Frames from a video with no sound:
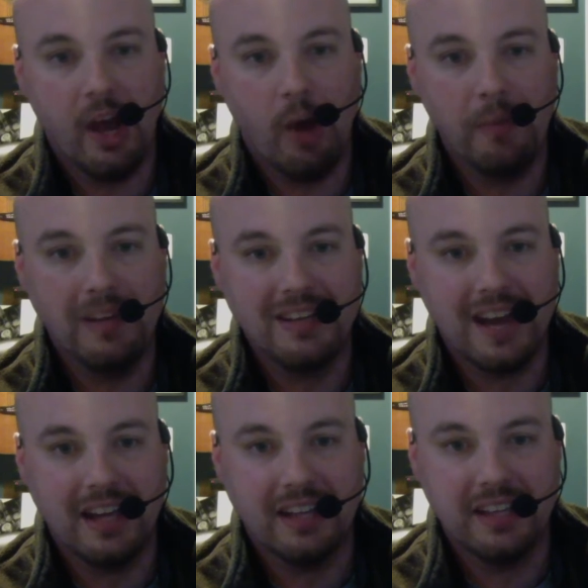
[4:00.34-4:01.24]
me
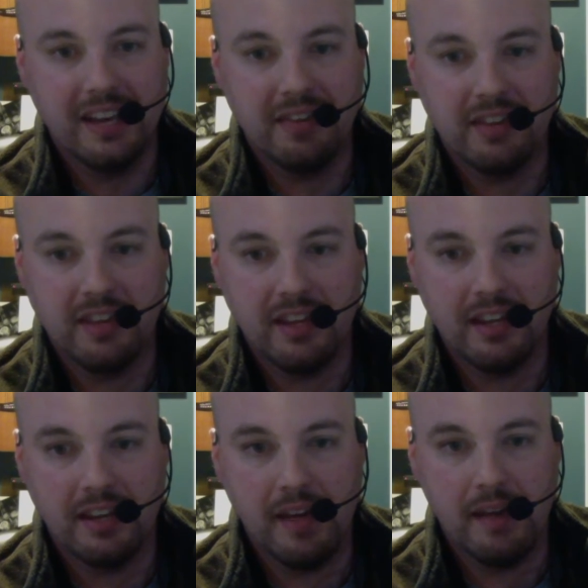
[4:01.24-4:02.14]
dial in everything
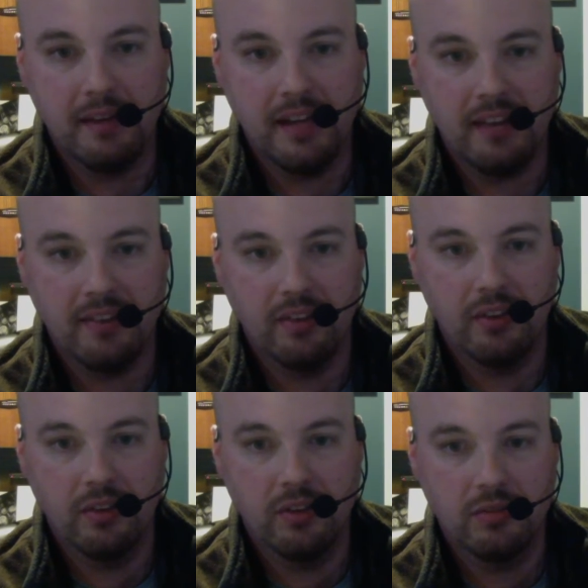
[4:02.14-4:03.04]
and get it
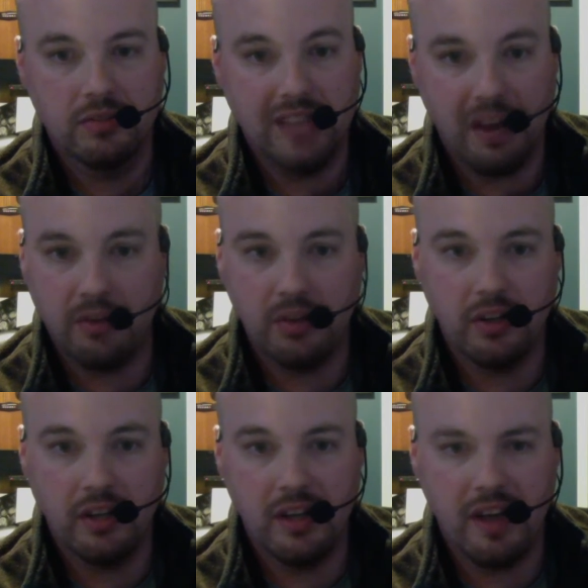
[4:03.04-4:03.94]
to sound
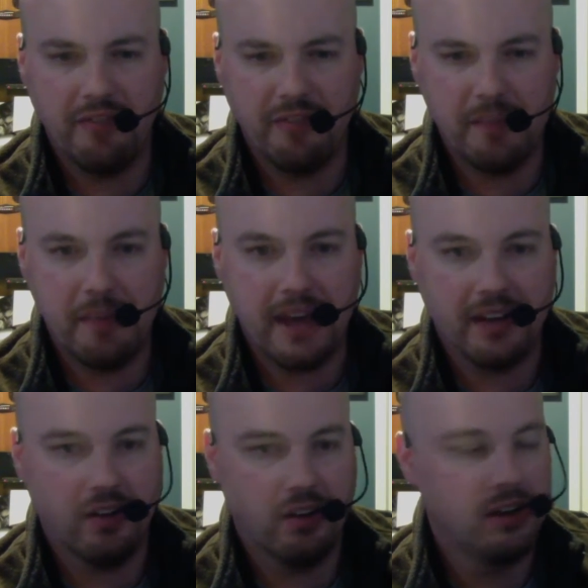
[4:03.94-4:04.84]
good and not feedback
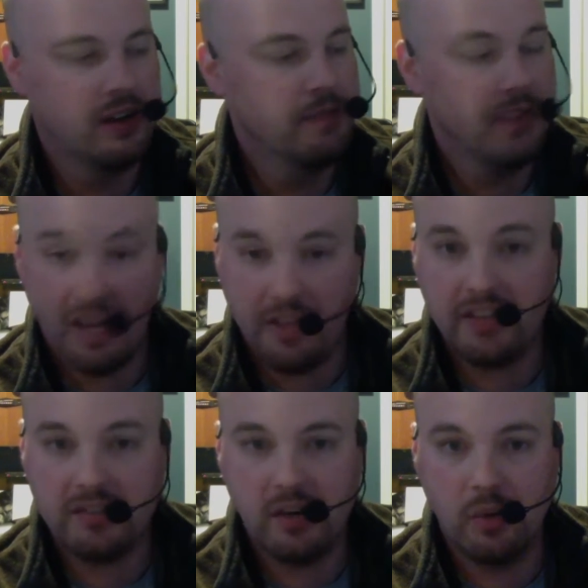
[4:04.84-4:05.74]
at all. And I think
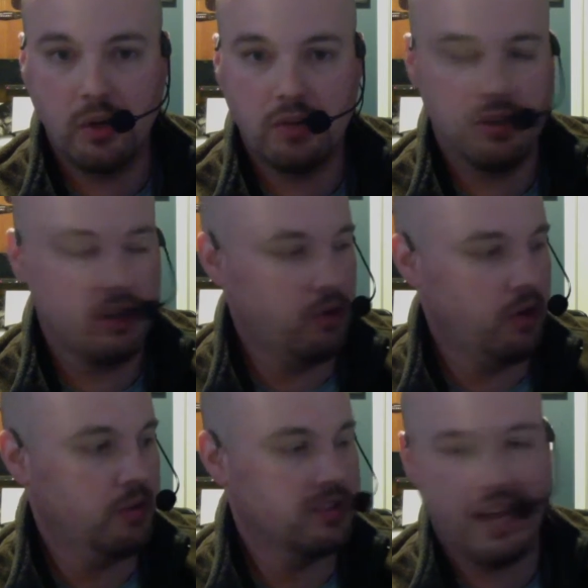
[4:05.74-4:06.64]
it's going to work really
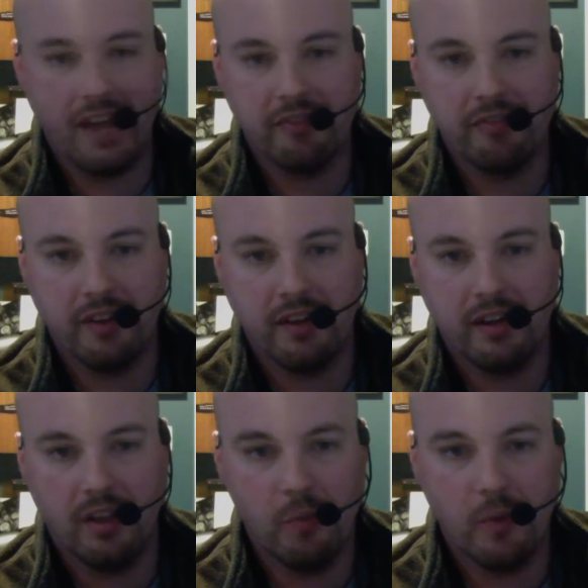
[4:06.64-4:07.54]
well. Once I have,
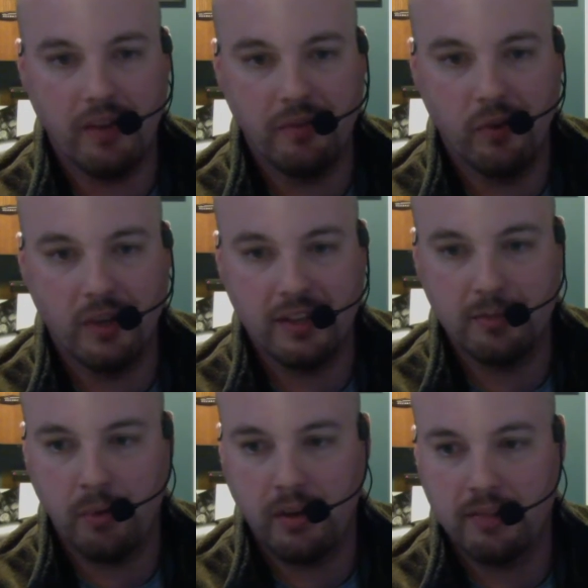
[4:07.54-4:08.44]
all I'm waiting for at this
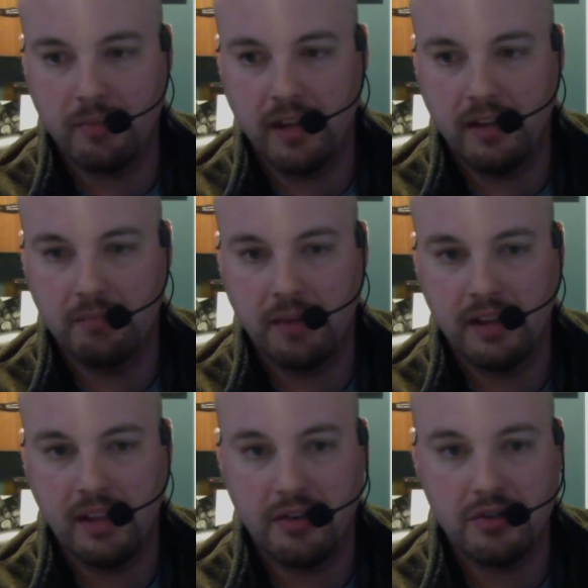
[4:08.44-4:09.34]
point is my
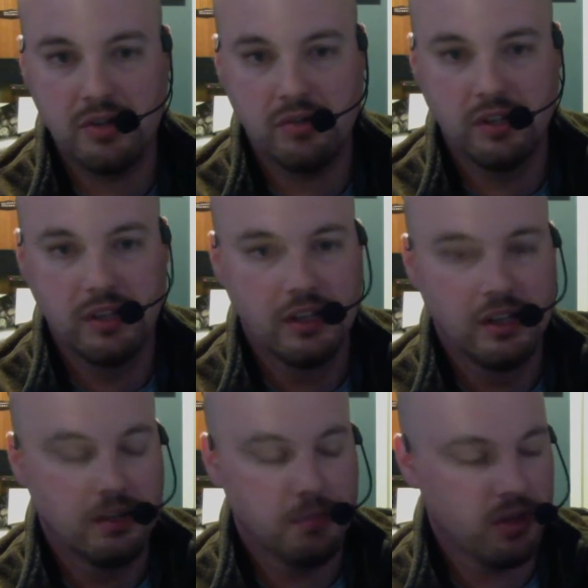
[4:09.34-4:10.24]
leather suit,
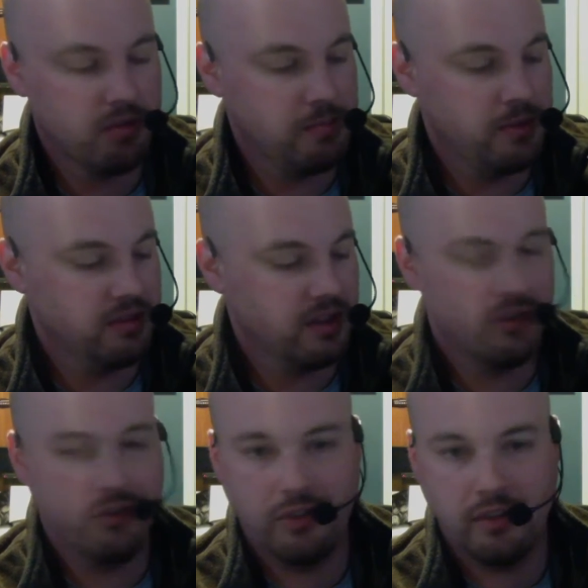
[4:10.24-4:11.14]
my 3-piece
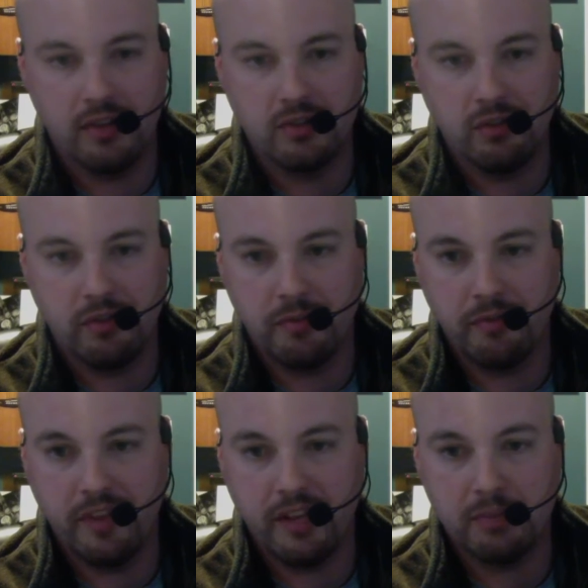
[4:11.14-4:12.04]
leather suit from
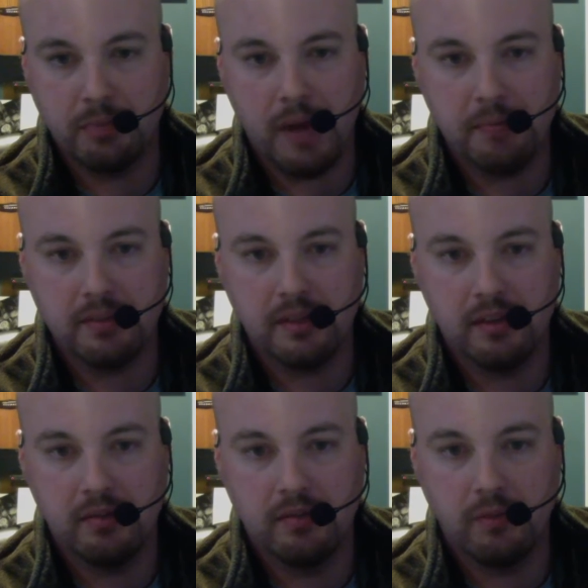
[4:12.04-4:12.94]
Phoenix Props. And
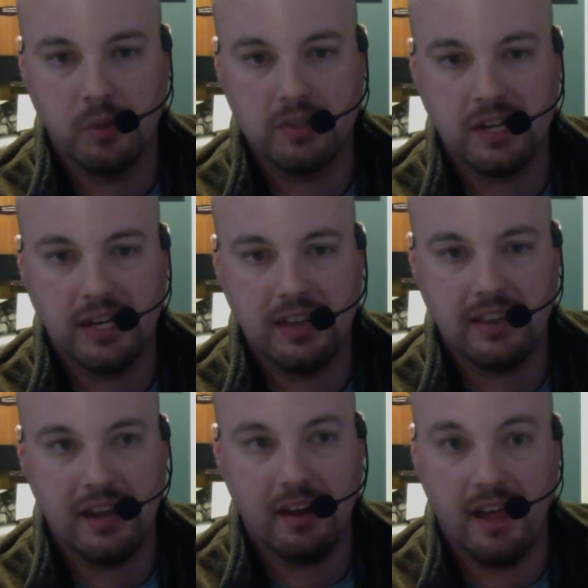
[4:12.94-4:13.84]
then once I get
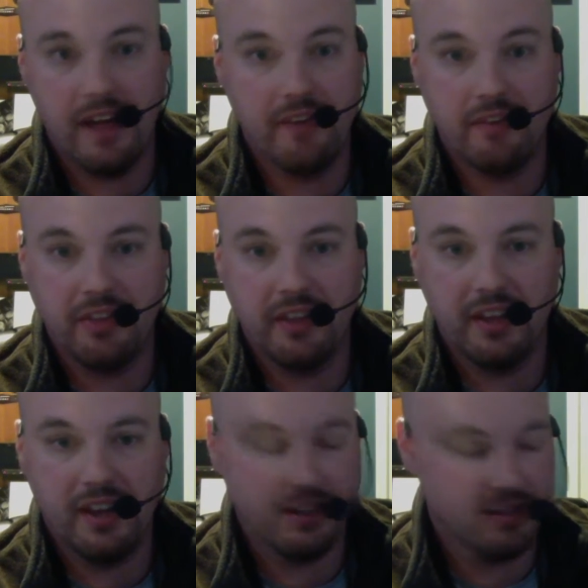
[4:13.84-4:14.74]
that, I'll have
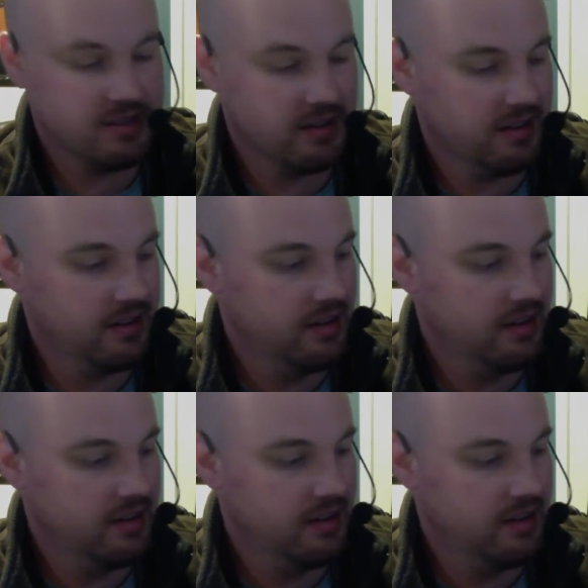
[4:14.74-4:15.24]
everything and I can start